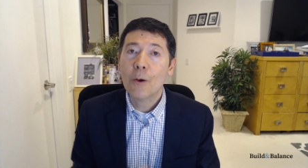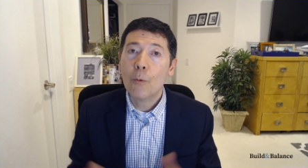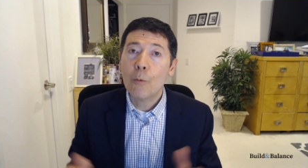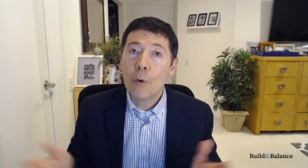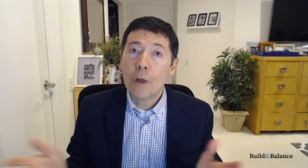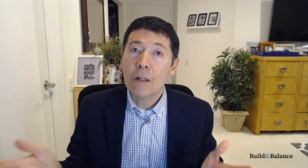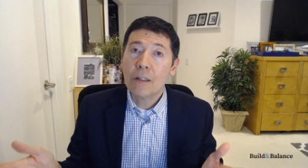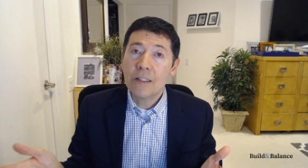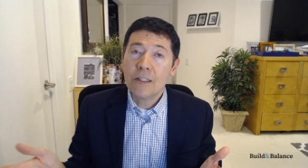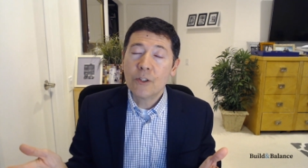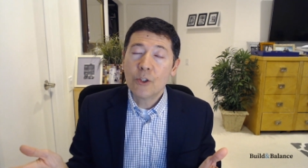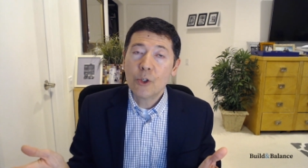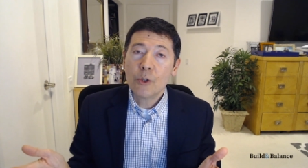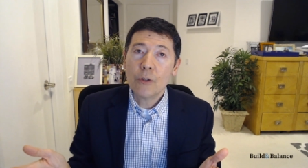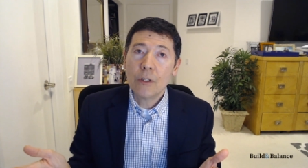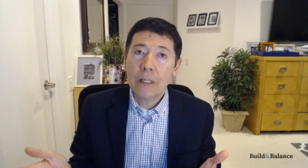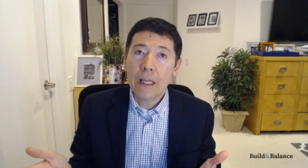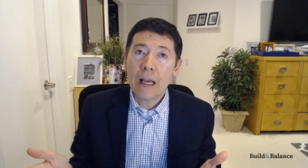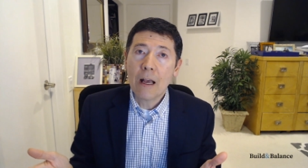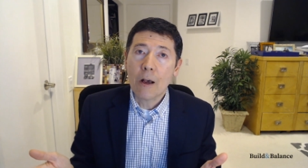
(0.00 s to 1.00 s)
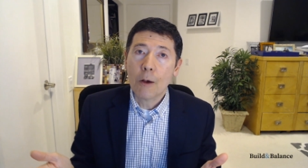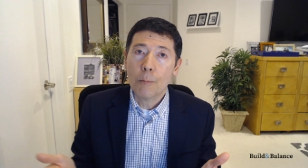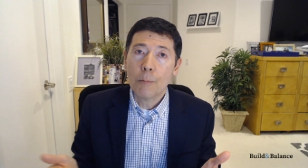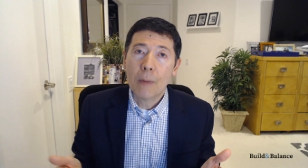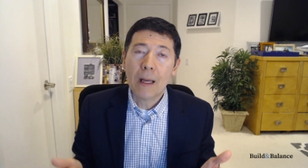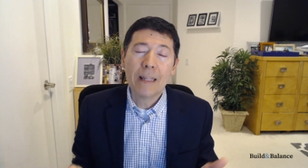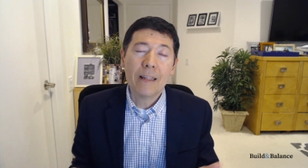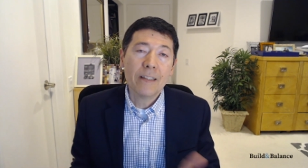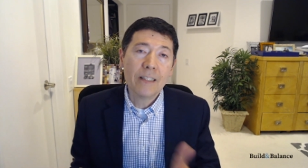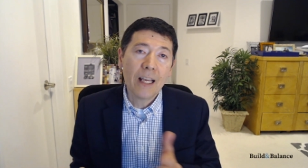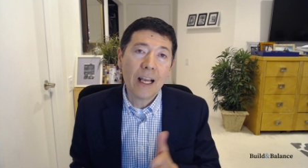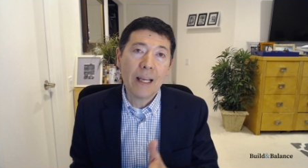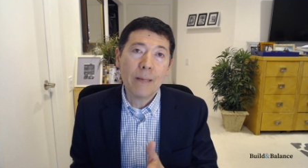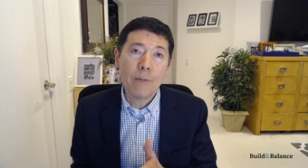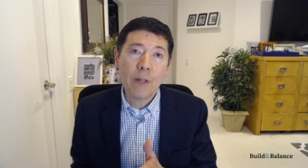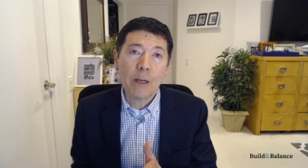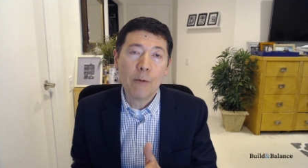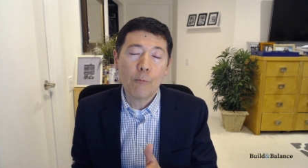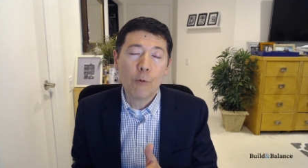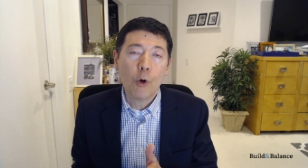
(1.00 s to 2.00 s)
Well, as it turned out, by the time
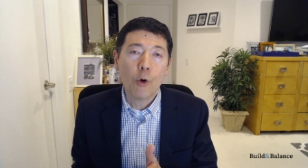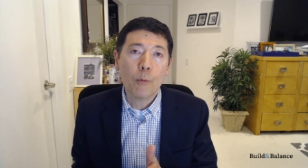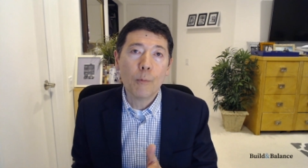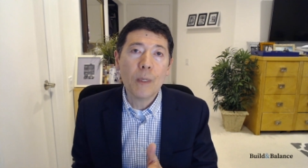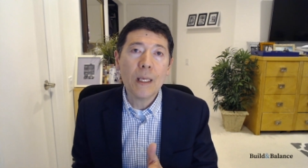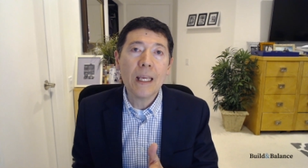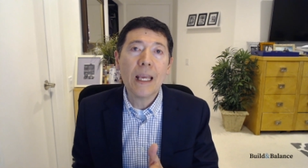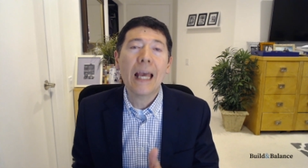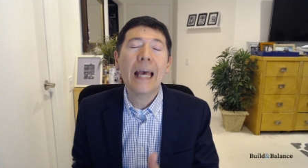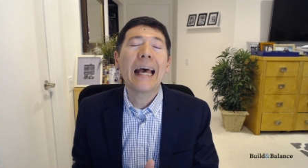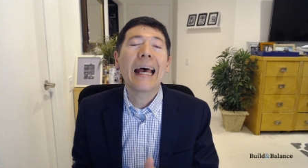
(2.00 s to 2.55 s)
they wrote me,